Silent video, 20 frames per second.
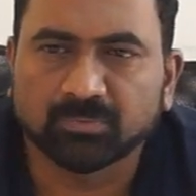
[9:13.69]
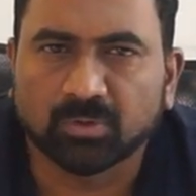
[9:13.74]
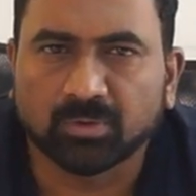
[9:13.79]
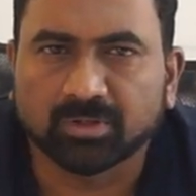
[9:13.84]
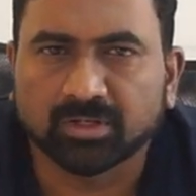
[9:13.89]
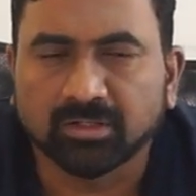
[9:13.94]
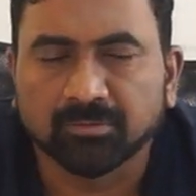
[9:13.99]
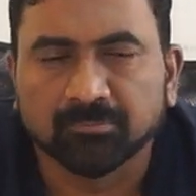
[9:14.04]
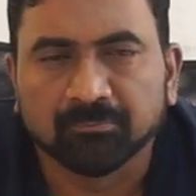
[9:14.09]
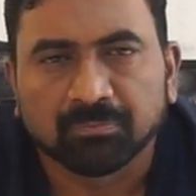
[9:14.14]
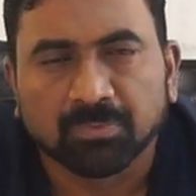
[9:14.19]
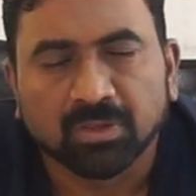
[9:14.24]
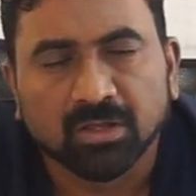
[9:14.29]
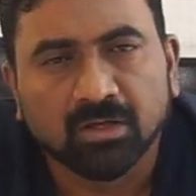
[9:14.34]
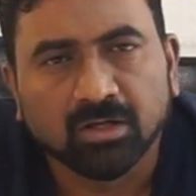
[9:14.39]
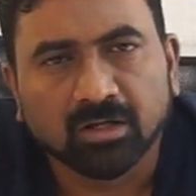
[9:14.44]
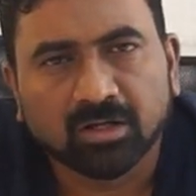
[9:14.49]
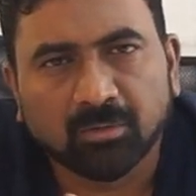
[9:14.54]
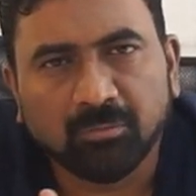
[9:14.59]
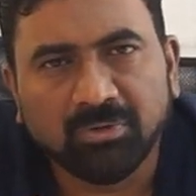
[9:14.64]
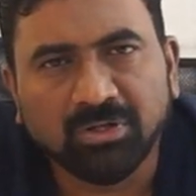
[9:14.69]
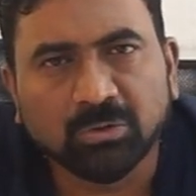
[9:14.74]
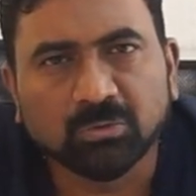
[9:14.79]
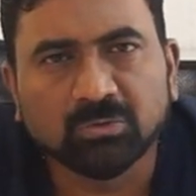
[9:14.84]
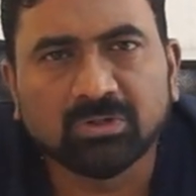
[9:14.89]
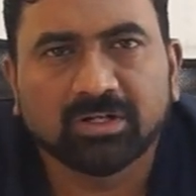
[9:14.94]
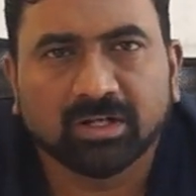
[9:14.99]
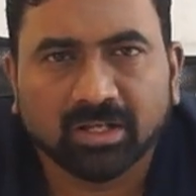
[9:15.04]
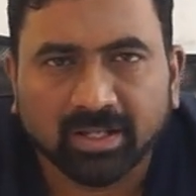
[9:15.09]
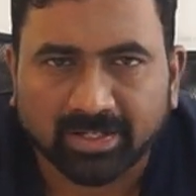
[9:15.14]
Okay, coming to
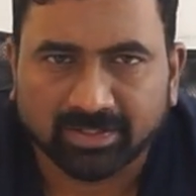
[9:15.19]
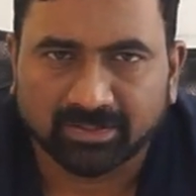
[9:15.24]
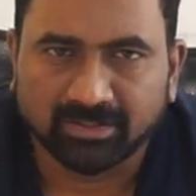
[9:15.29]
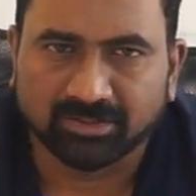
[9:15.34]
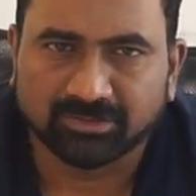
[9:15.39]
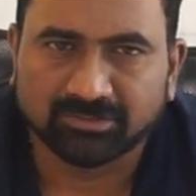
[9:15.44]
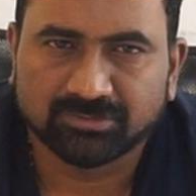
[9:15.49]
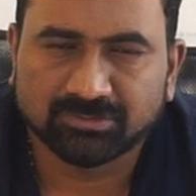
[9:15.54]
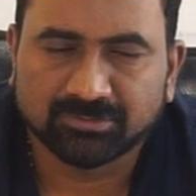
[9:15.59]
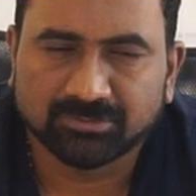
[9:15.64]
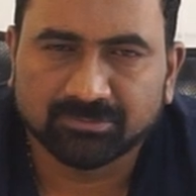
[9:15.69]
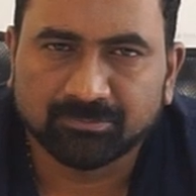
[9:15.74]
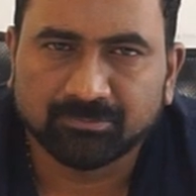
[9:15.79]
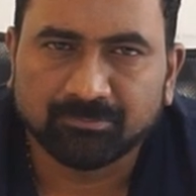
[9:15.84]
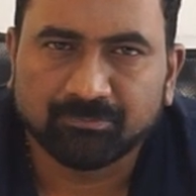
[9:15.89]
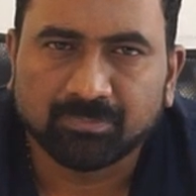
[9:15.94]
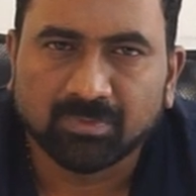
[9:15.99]
the techniques.